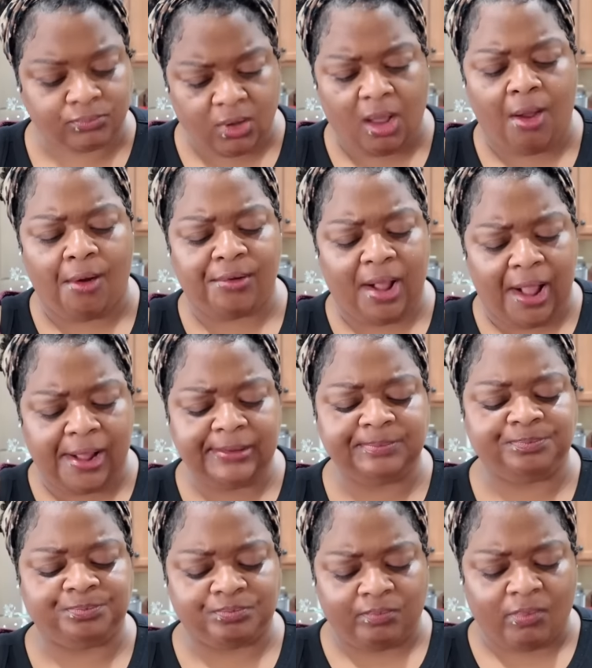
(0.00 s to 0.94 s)
Okay.
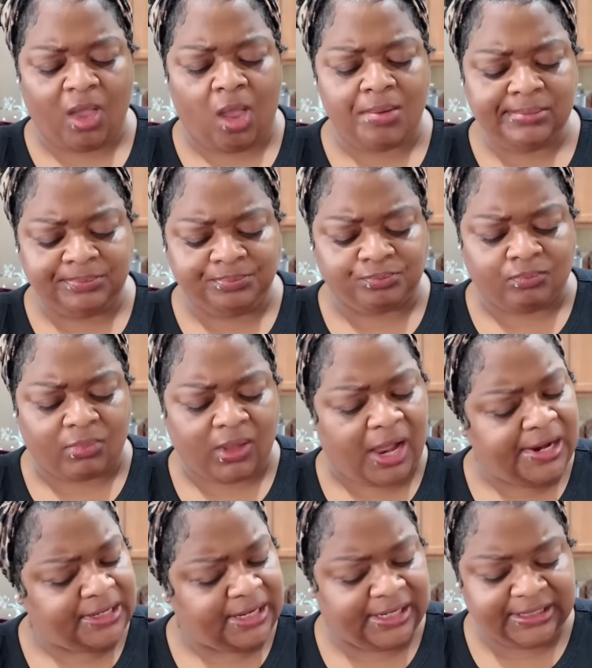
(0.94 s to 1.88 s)

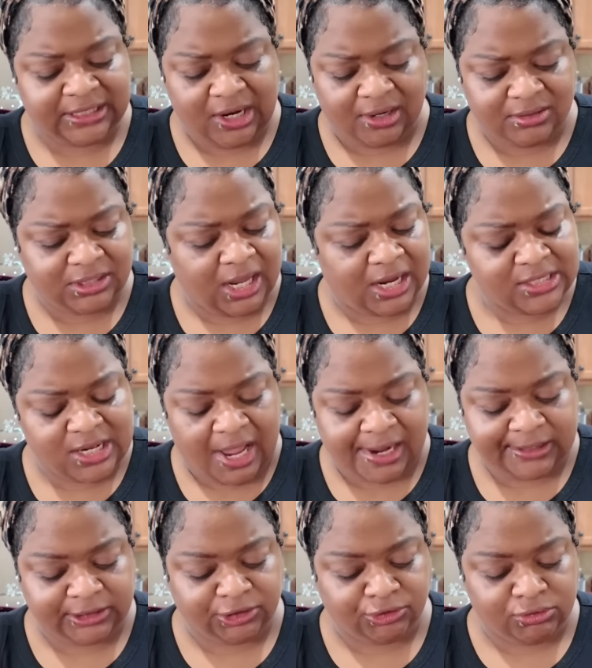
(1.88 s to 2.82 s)
And now it don't taste like
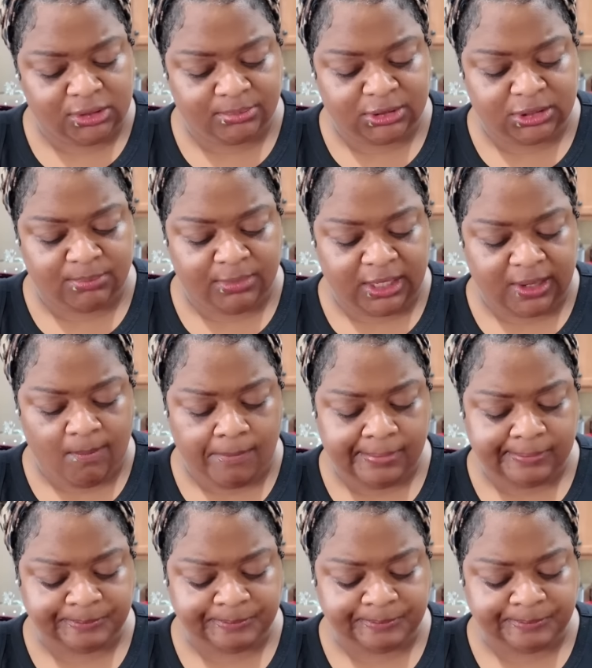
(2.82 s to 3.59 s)
a shrimp to me.